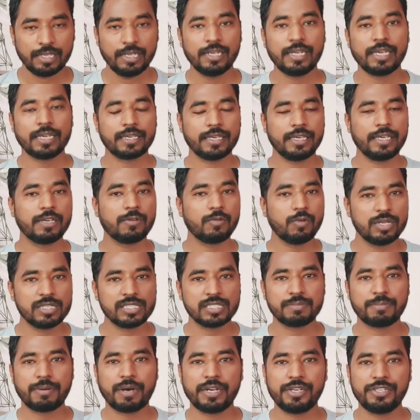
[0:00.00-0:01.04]
like
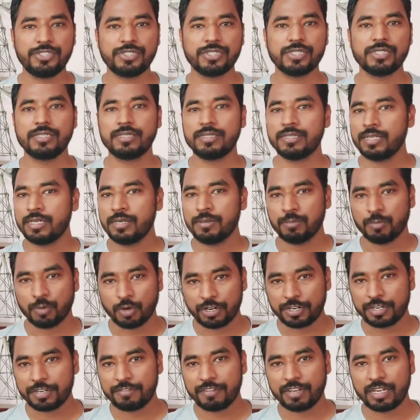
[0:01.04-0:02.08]
equivalence partition,
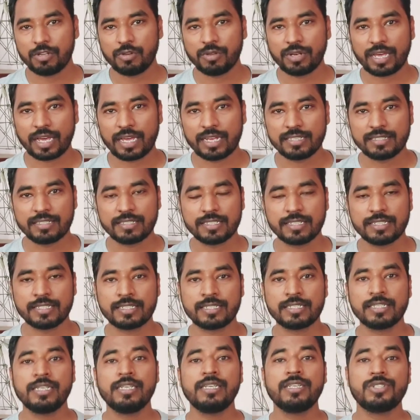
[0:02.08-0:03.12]
boundary value
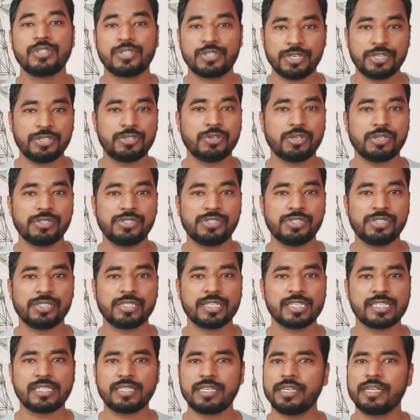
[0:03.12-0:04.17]
analysis, state transition
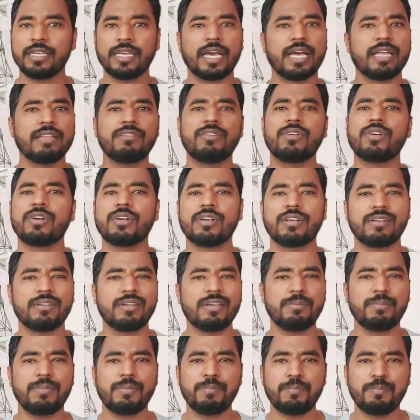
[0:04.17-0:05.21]
testing, and there are
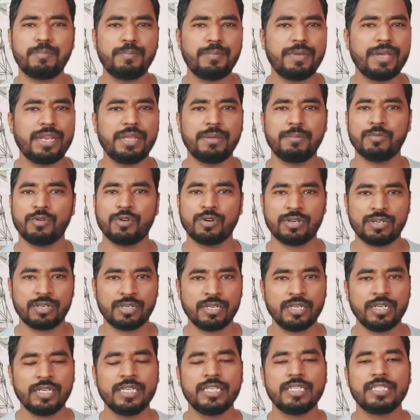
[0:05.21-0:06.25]
many
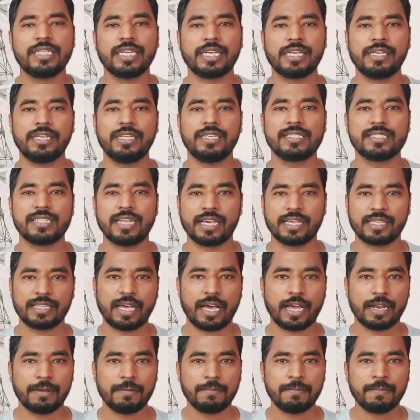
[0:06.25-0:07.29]
more techniques like
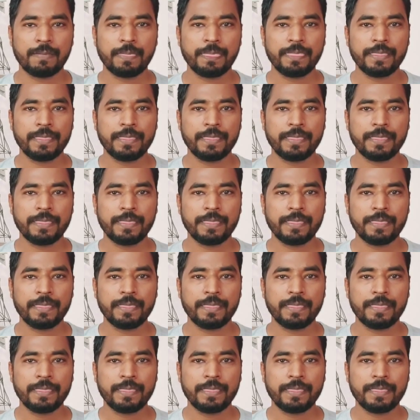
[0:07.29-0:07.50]
that.